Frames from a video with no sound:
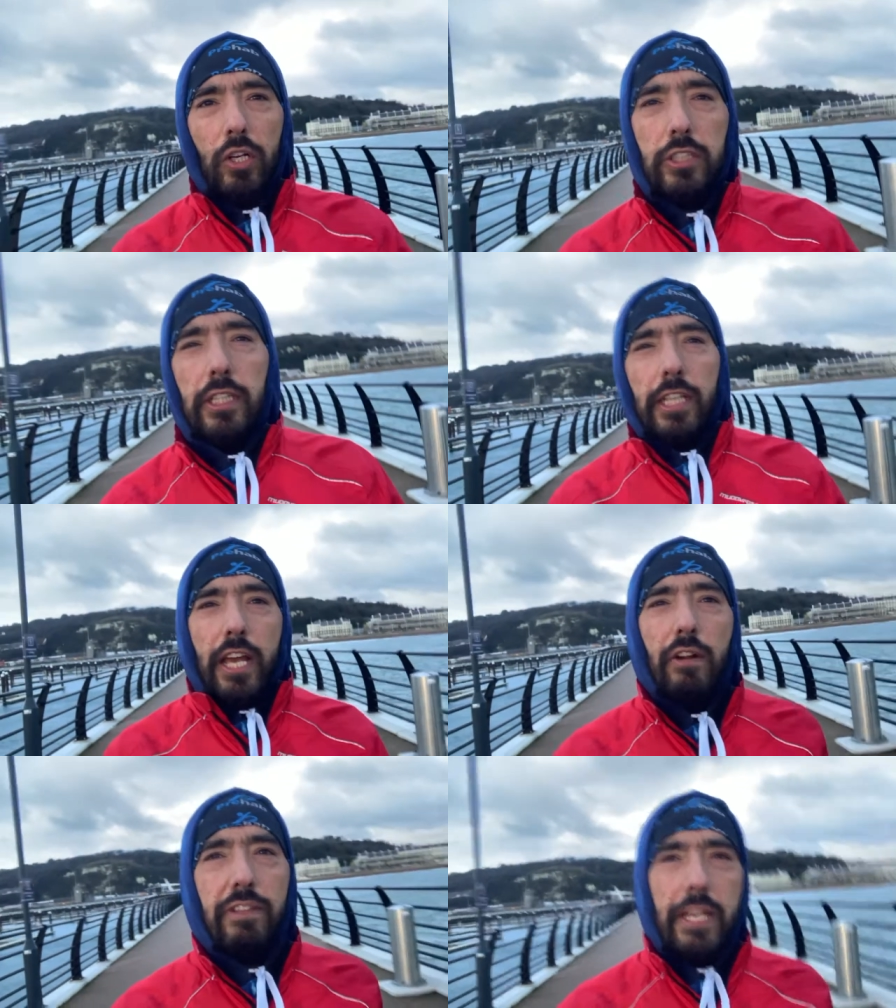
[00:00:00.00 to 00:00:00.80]
in the
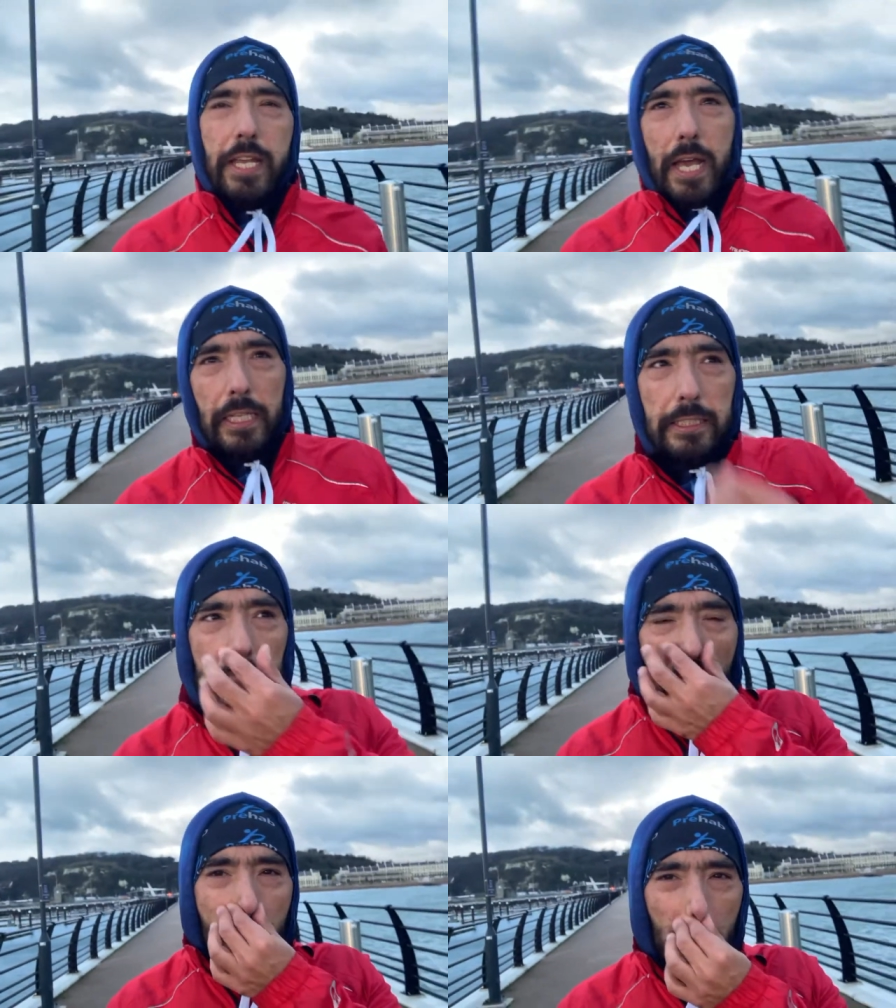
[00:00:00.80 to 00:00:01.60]
end of the year it's a
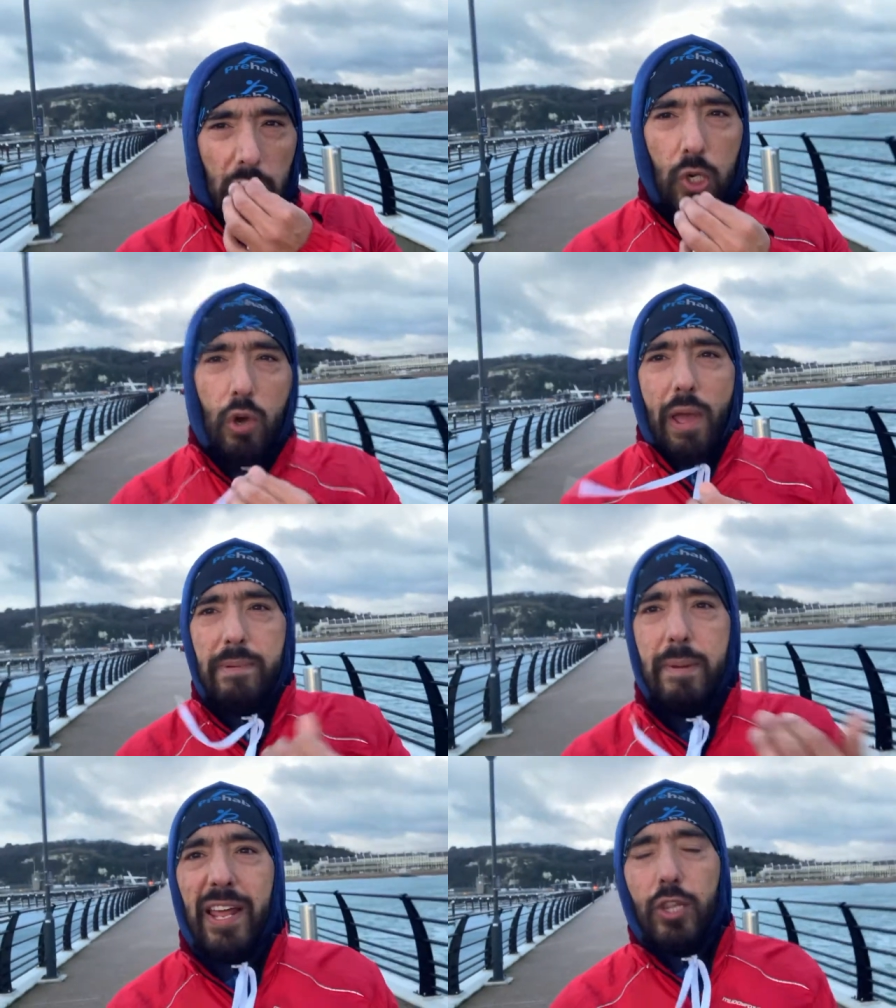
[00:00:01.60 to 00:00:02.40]
time where
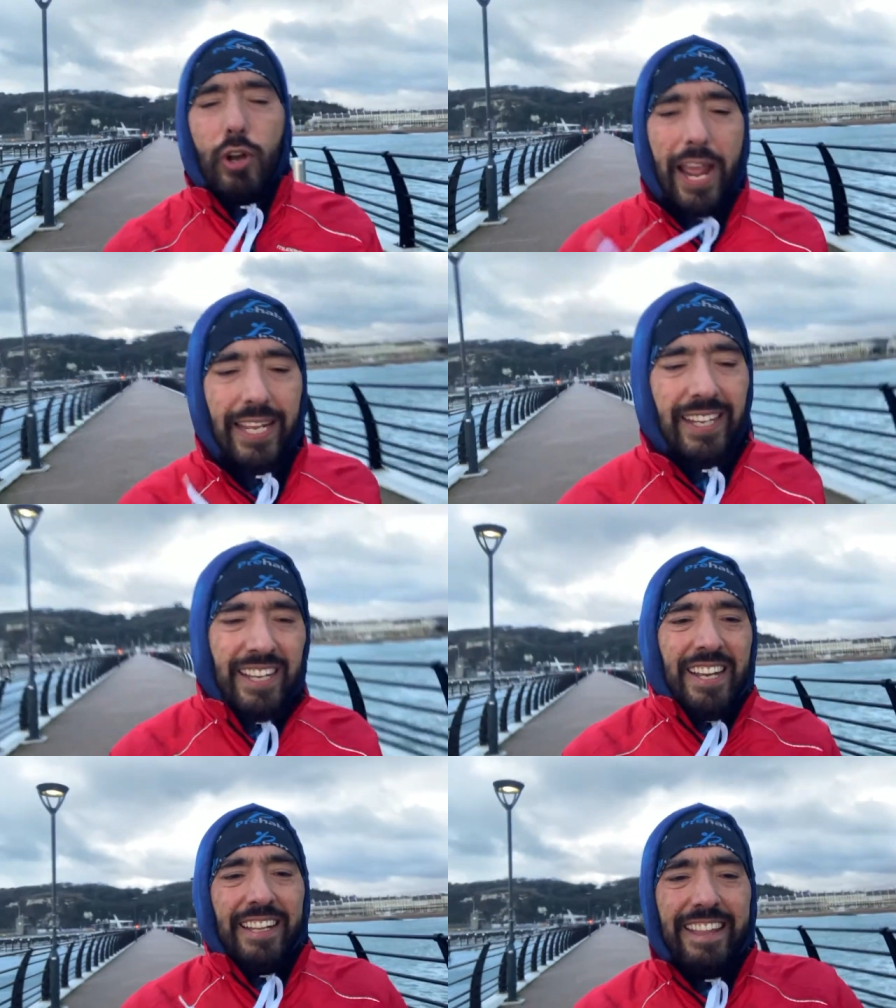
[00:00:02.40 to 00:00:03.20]
everybody do like
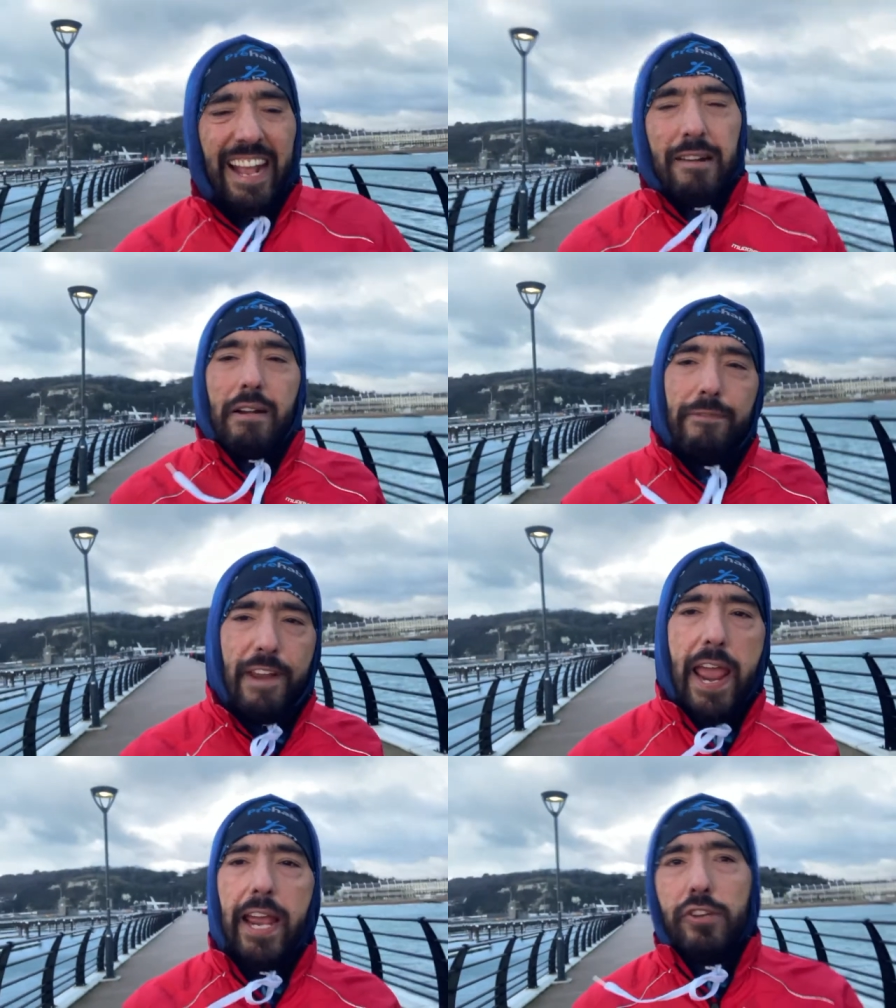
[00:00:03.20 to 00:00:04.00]
the kind of
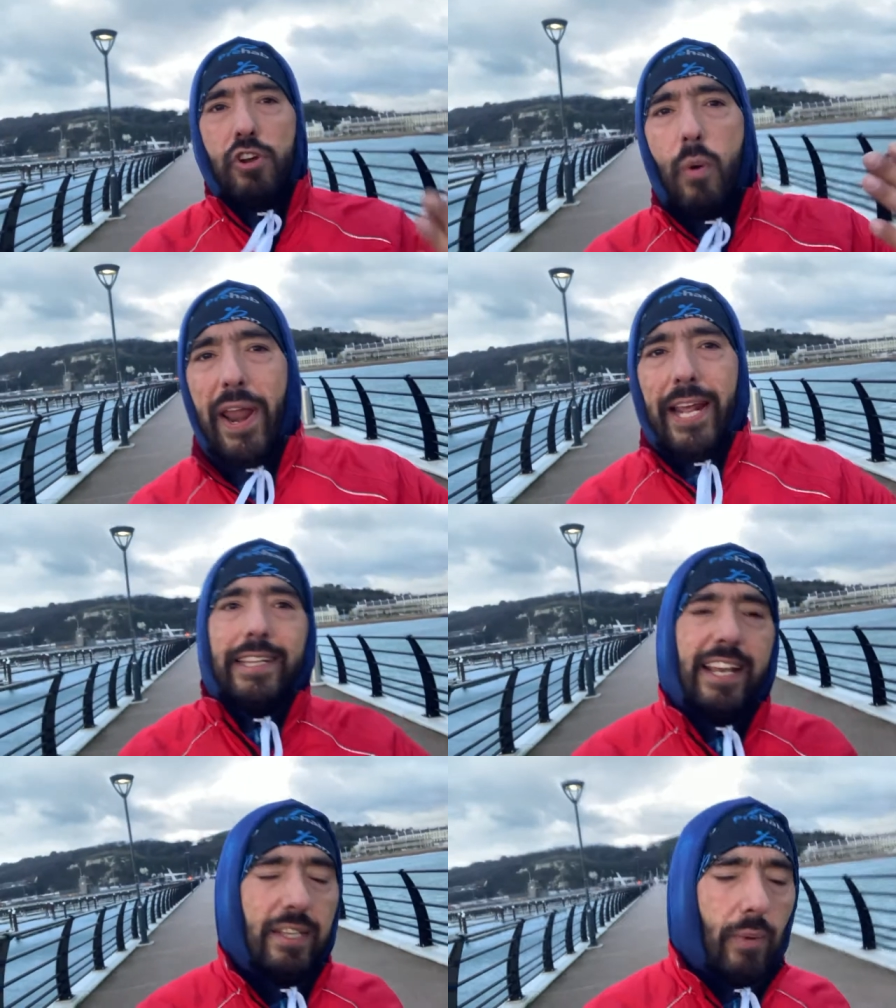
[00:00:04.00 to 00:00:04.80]
reflection, what I
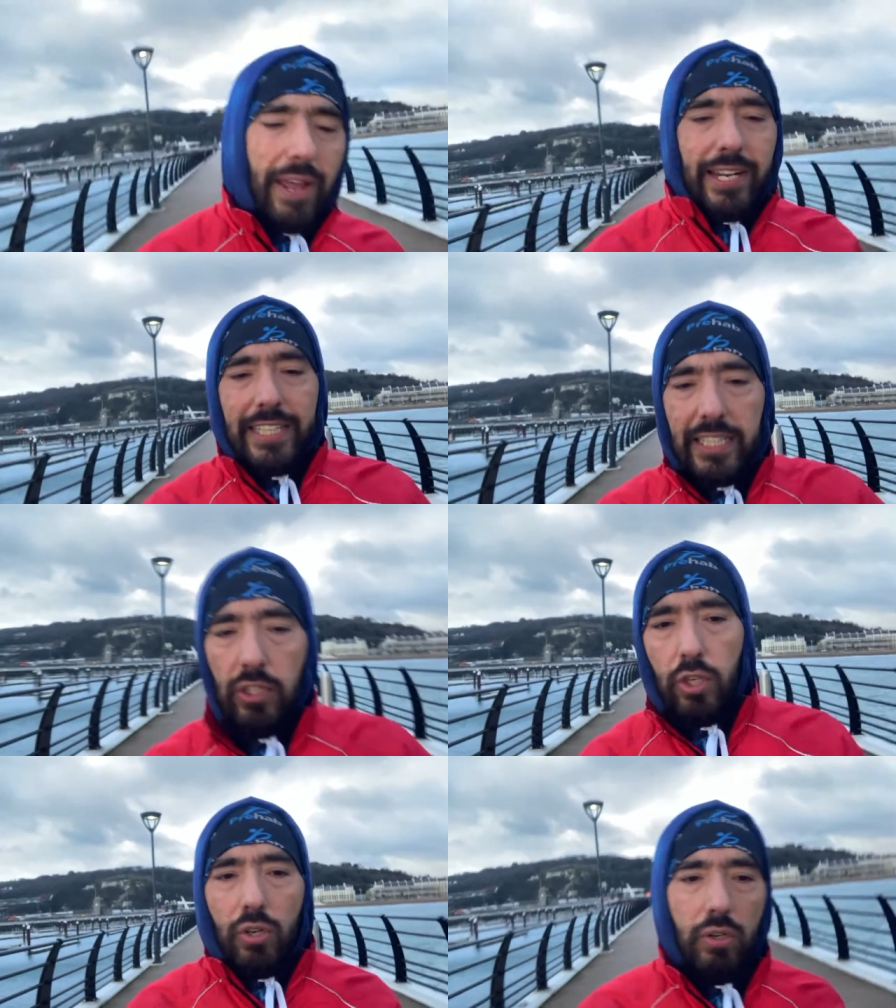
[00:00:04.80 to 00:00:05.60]
did, what I didn't
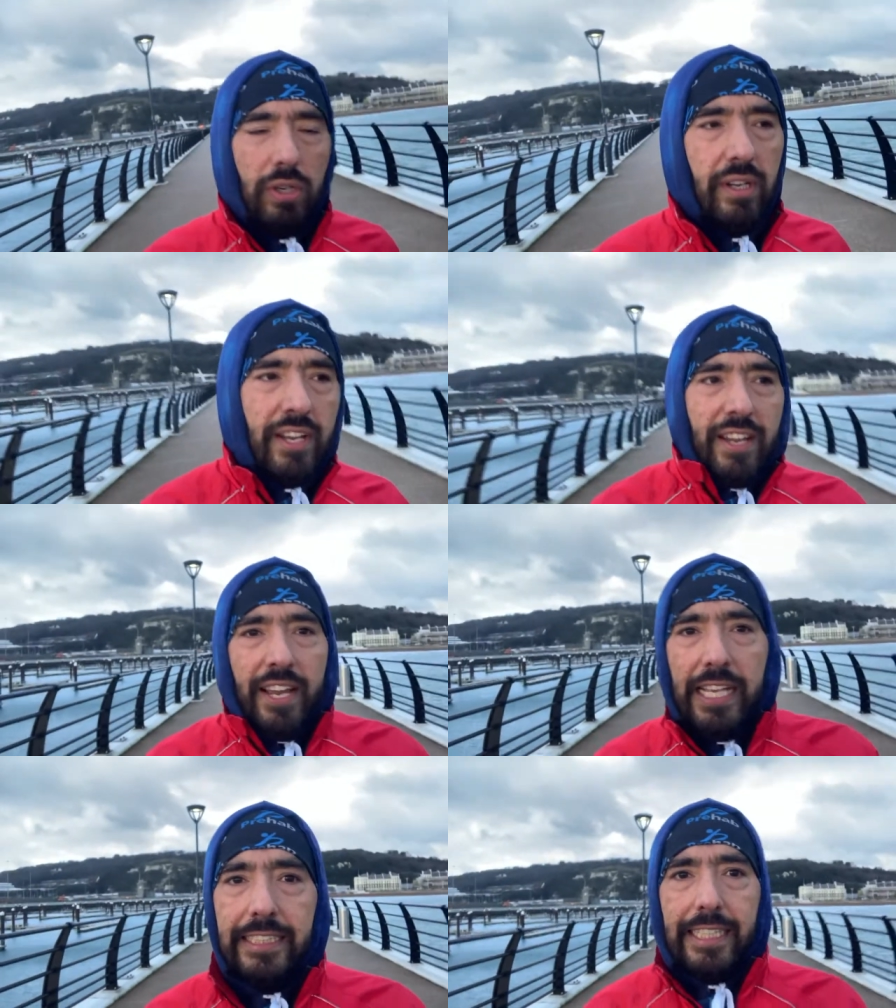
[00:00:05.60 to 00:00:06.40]
do,
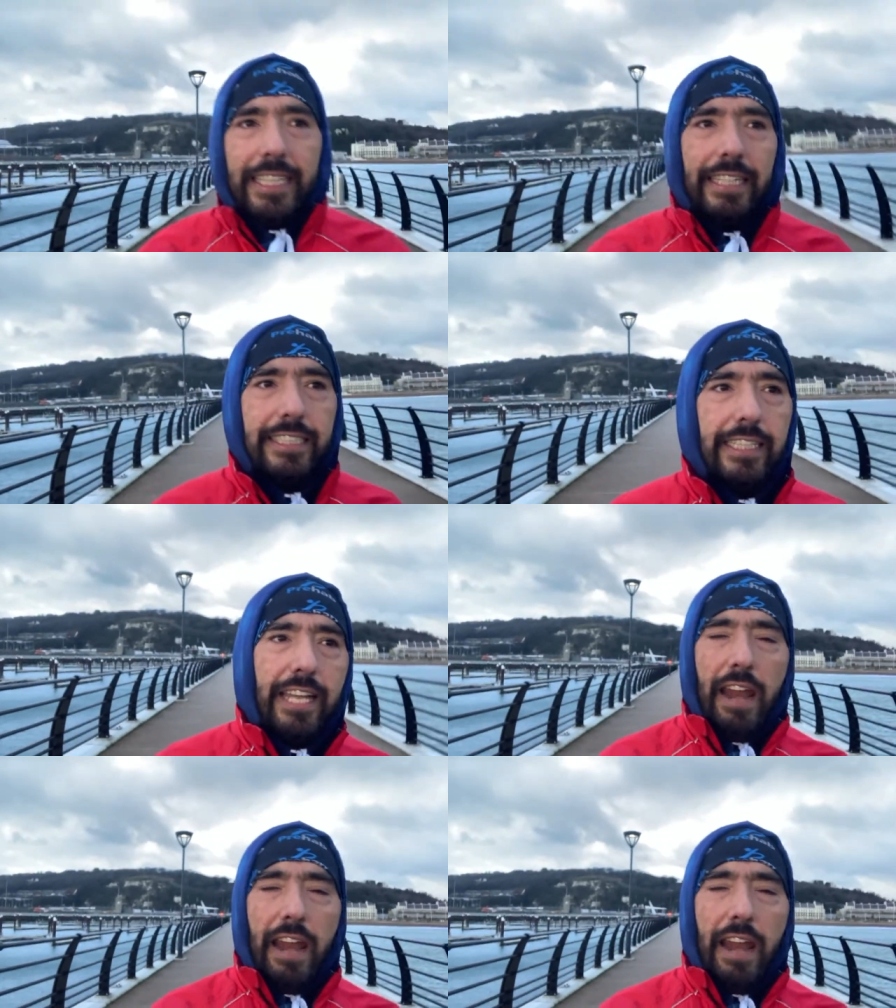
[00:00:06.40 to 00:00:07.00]
etc, etc.